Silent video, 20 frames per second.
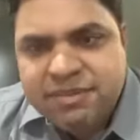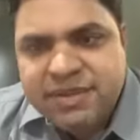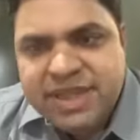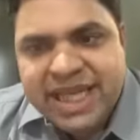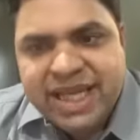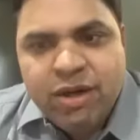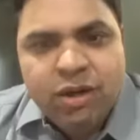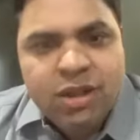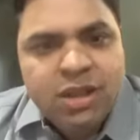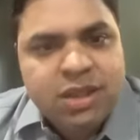
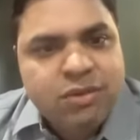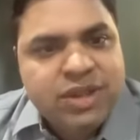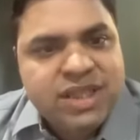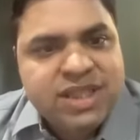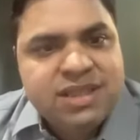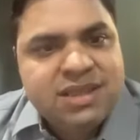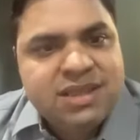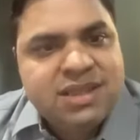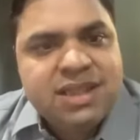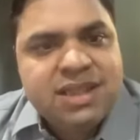take all the
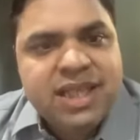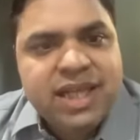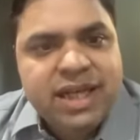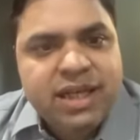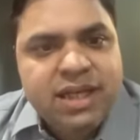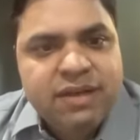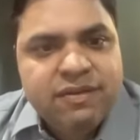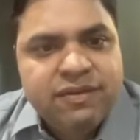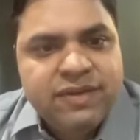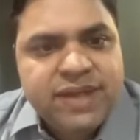questions at the
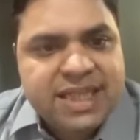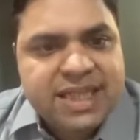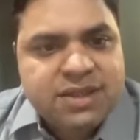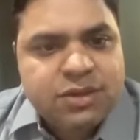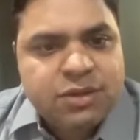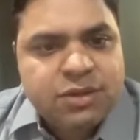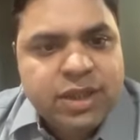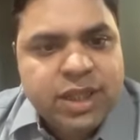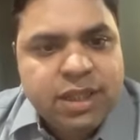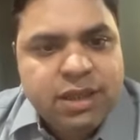end, if
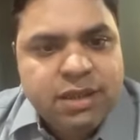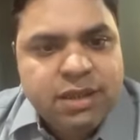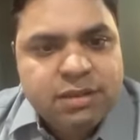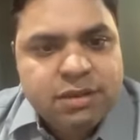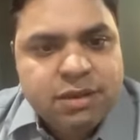that's okay.